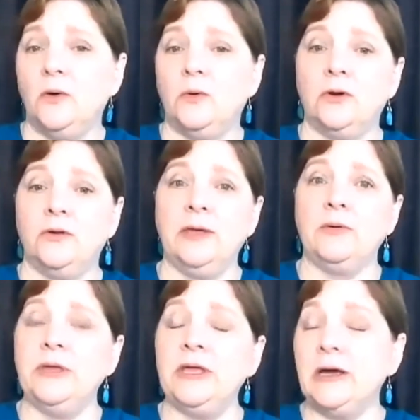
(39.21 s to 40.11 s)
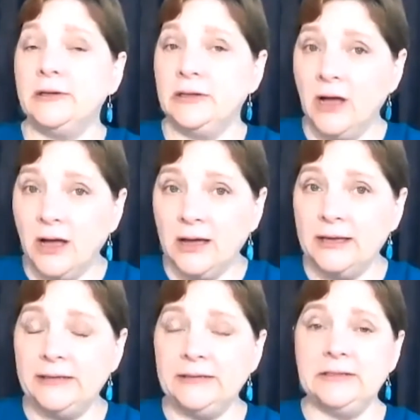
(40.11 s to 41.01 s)
or they were being
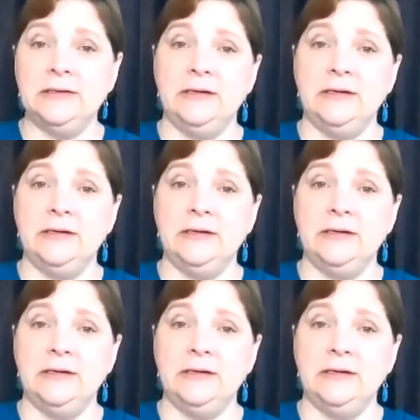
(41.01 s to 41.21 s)
unkind,